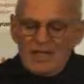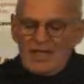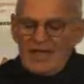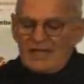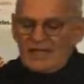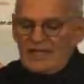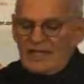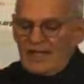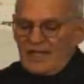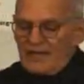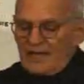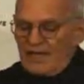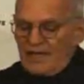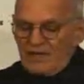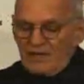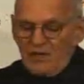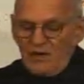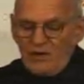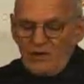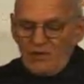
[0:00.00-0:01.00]
And yet
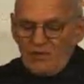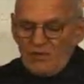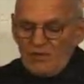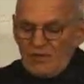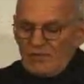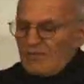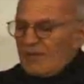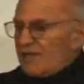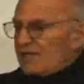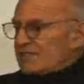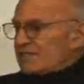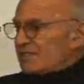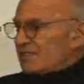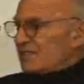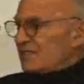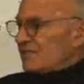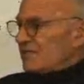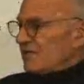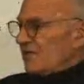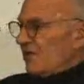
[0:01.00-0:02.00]
I know we
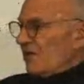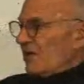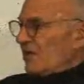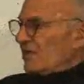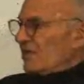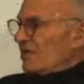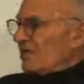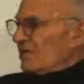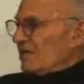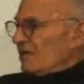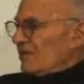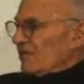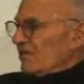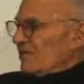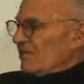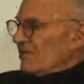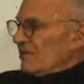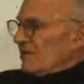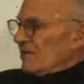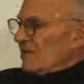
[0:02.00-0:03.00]
must start
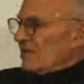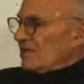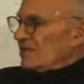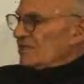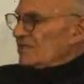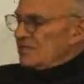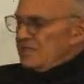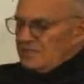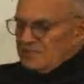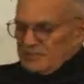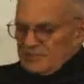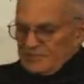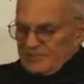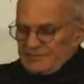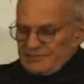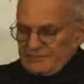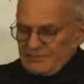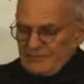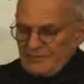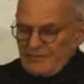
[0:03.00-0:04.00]
another
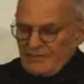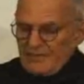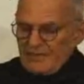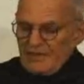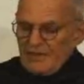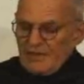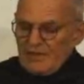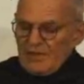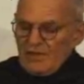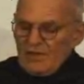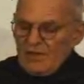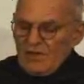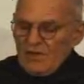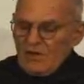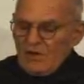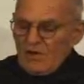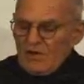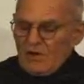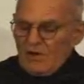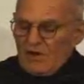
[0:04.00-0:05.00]
organization.
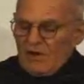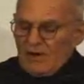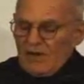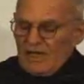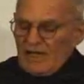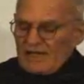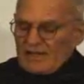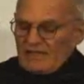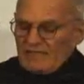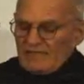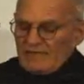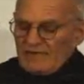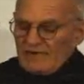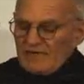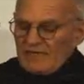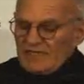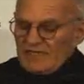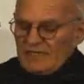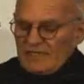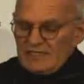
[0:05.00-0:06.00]
Or, at the
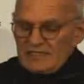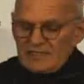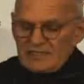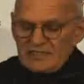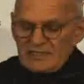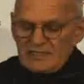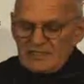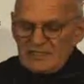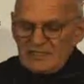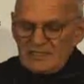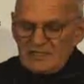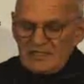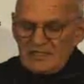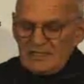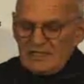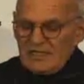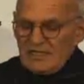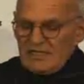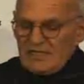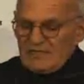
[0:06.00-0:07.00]
very least,
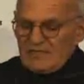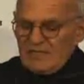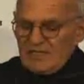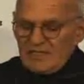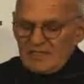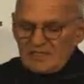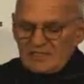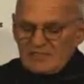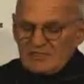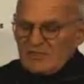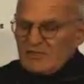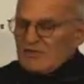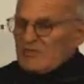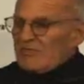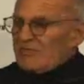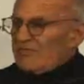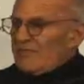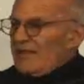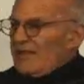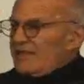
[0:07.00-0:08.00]
administer
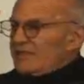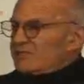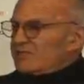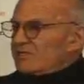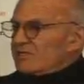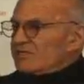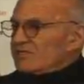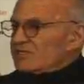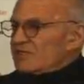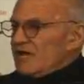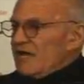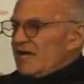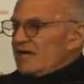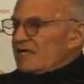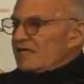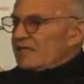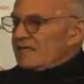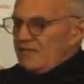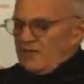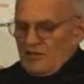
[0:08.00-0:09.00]
major
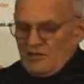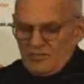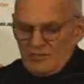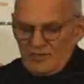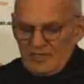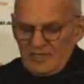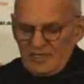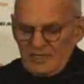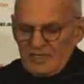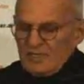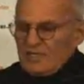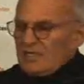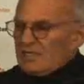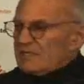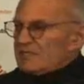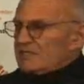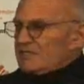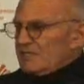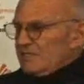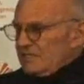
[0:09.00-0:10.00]
shock therapy
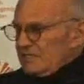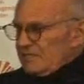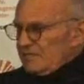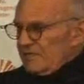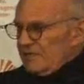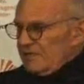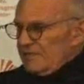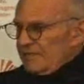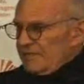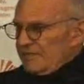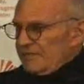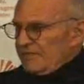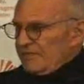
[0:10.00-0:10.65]
to this one.